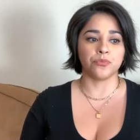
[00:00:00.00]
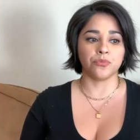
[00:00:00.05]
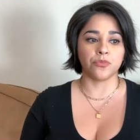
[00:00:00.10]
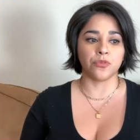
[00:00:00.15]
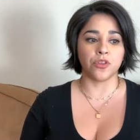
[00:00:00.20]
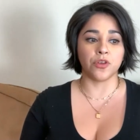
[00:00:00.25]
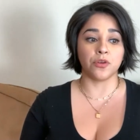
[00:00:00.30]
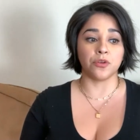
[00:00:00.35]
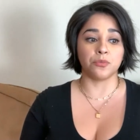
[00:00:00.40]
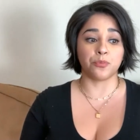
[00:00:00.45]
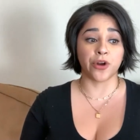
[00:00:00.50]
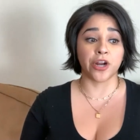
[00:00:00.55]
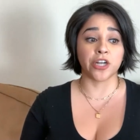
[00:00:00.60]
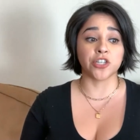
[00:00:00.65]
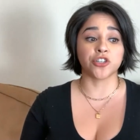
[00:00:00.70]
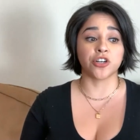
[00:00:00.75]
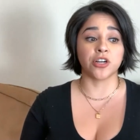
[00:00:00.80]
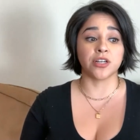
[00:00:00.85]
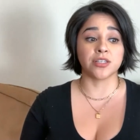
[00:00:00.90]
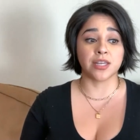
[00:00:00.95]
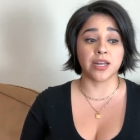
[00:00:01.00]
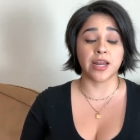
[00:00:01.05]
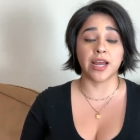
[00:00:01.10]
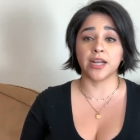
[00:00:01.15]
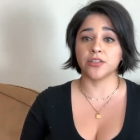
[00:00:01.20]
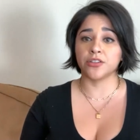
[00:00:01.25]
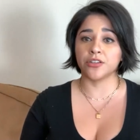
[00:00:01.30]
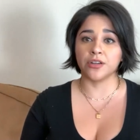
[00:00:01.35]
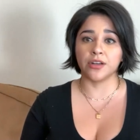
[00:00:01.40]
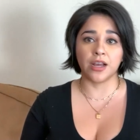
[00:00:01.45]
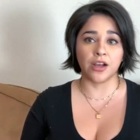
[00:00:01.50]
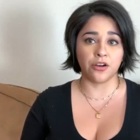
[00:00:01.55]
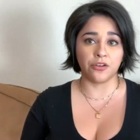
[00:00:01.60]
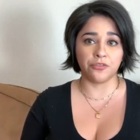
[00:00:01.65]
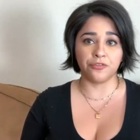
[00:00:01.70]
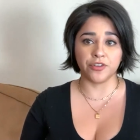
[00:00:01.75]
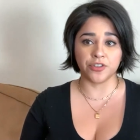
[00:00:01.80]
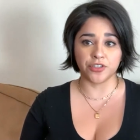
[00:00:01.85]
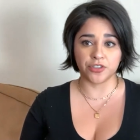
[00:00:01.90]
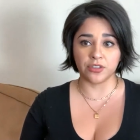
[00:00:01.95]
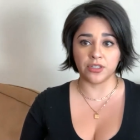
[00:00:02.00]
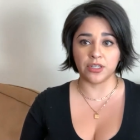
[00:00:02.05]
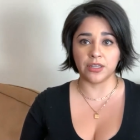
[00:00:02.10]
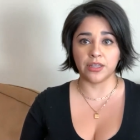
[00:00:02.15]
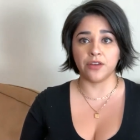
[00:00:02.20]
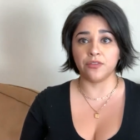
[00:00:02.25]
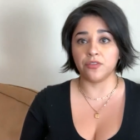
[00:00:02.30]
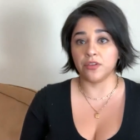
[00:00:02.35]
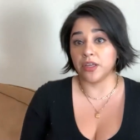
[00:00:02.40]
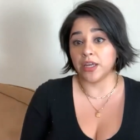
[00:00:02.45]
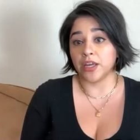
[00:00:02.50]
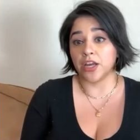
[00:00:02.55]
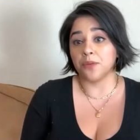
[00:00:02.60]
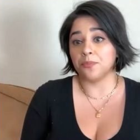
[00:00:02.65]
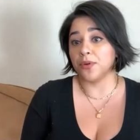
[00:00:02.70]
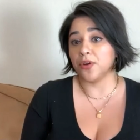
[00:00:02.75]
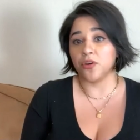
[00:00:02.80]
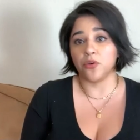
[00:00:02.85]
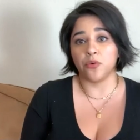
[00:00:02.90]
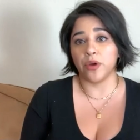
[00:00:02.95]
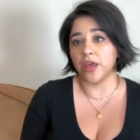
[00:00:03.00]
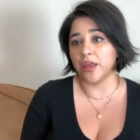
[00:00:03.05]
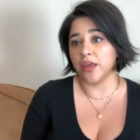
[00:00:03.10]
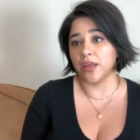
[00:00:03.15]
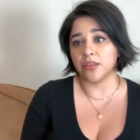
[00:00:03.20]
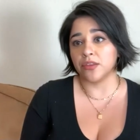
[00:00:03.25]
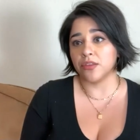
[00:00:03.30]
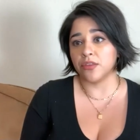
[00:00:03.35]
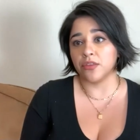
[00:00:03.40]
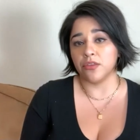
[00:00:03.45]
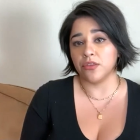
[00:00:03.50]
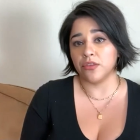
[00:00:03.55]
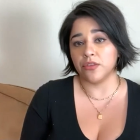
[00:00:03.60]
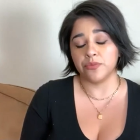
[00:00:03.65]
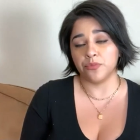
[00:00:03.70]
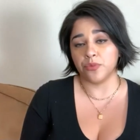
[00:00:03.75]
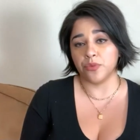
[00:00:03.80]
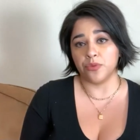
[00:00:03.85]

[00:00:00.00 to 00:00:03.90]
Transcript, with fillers: the pressure as an actor now officially leveling up in a way that the,